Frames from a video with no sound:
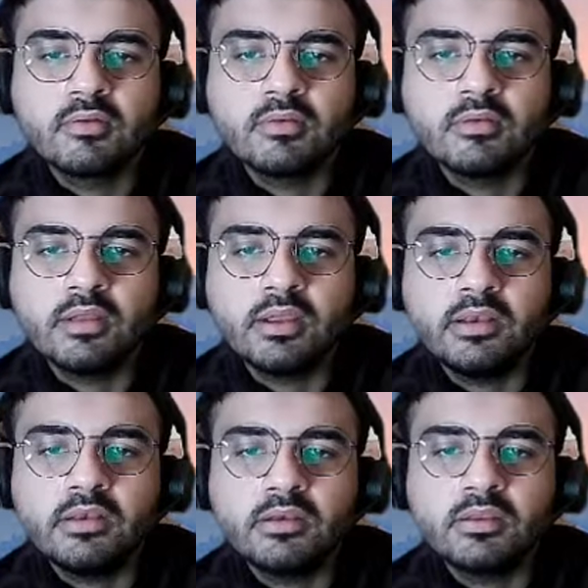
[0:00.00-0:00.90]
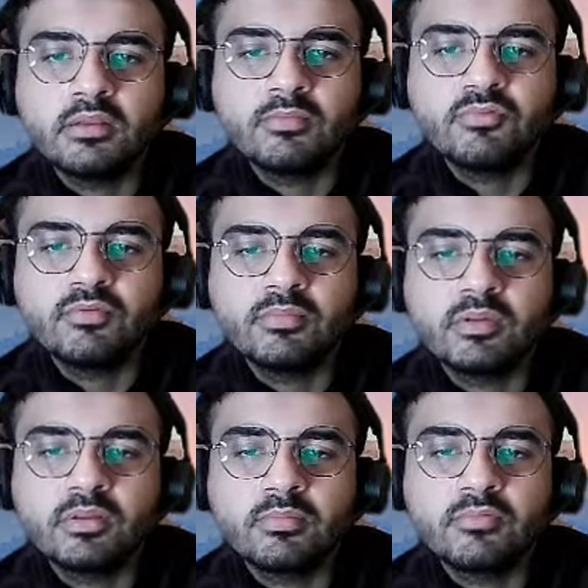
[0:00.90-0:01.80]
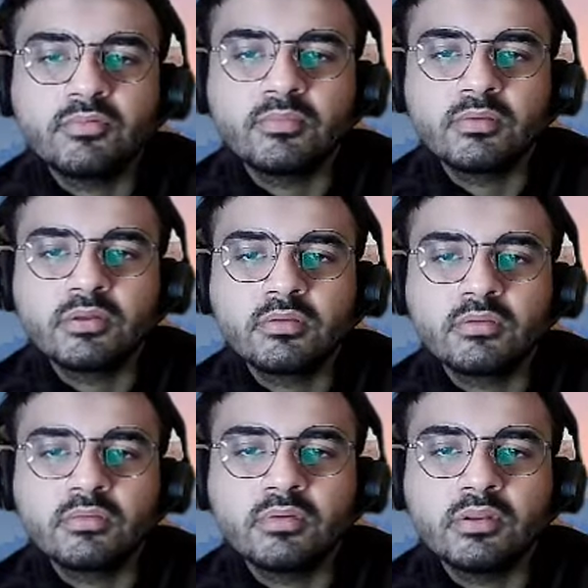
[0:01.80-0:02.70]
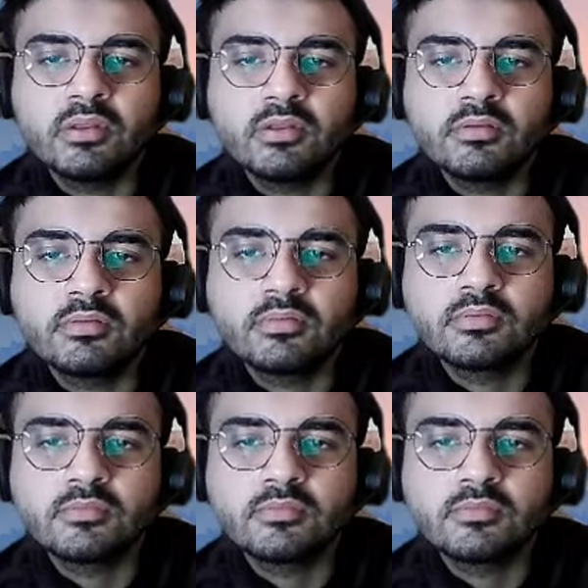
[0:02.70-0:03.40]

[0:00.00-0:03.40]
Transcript: knight takes, bishop takes, rook takes,